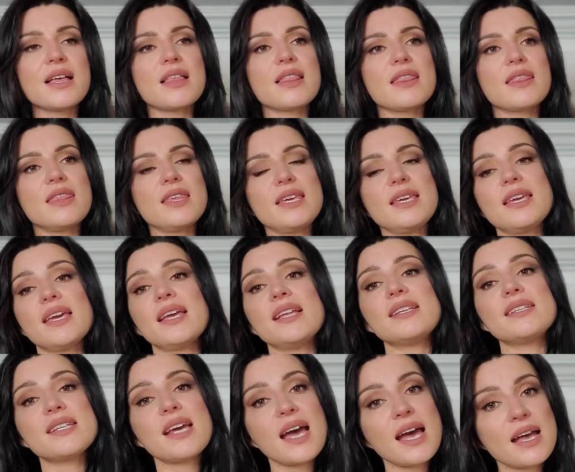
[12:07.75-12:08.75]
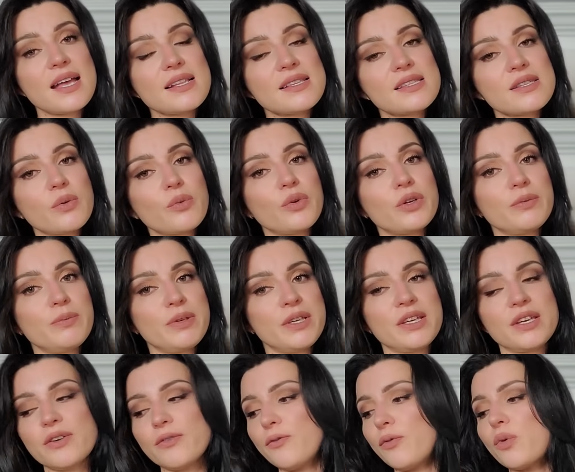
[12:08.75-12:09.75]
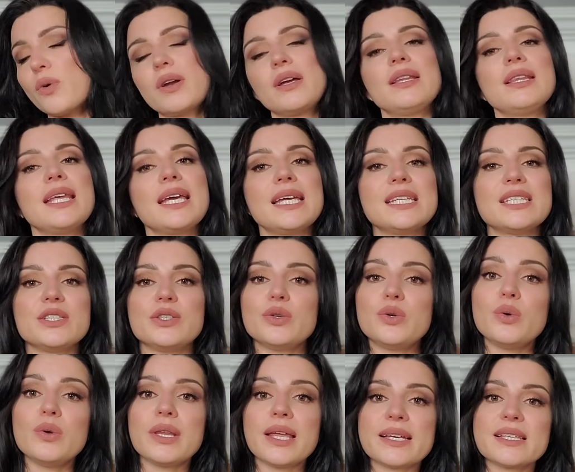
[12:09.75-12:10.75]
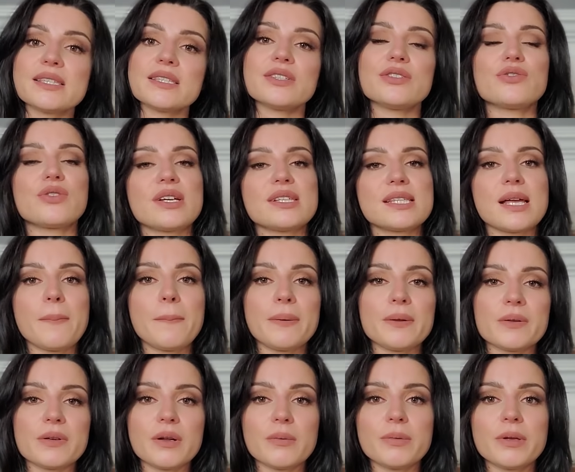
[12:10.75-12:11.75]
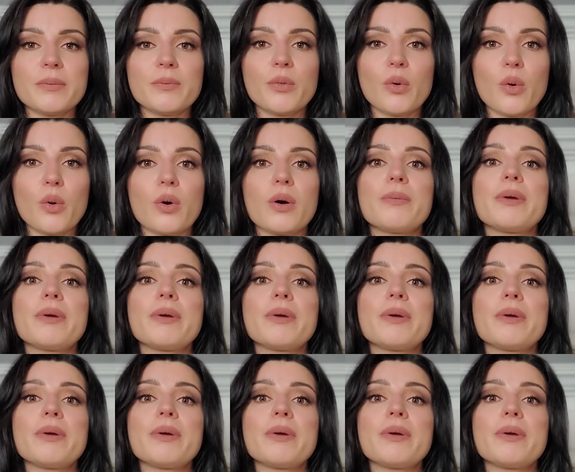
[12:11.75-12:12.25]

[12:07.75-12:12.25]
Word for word: The intense would be for a lady who likes to dress up a little bit more,